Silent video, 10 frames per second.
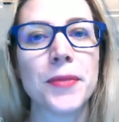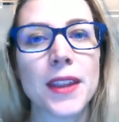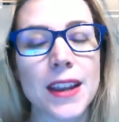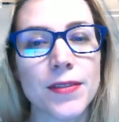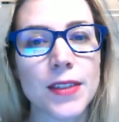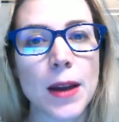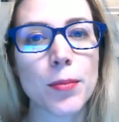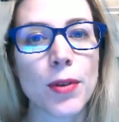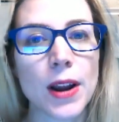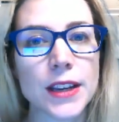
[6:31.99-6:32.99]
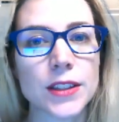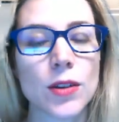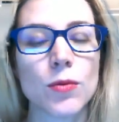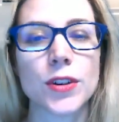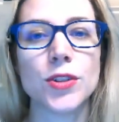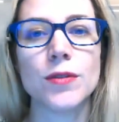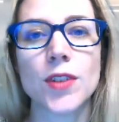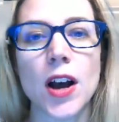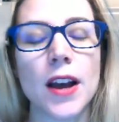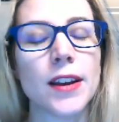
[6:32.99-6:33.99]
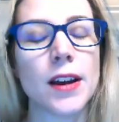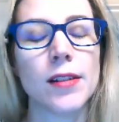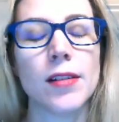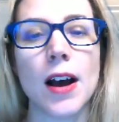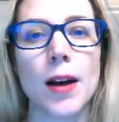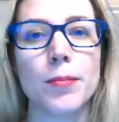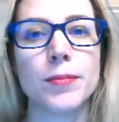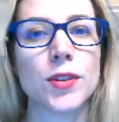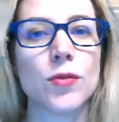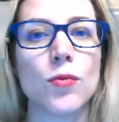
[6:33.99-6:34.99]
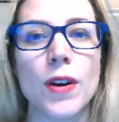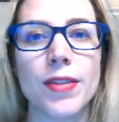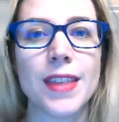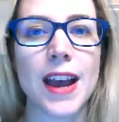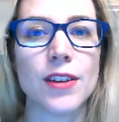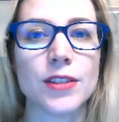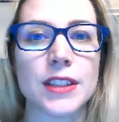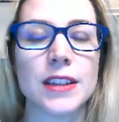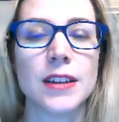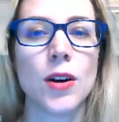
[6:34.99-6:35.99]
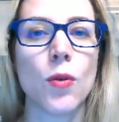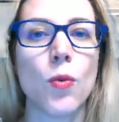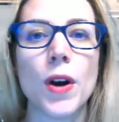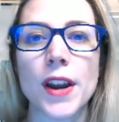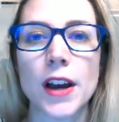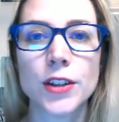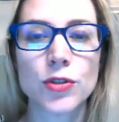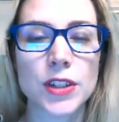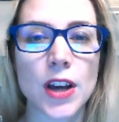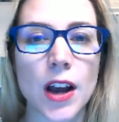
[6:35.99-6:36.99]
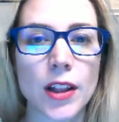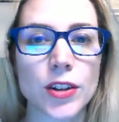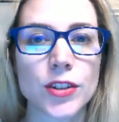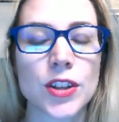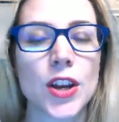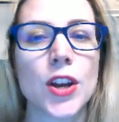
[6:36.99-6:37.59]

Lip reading: If that price were to have gone up to $1,100,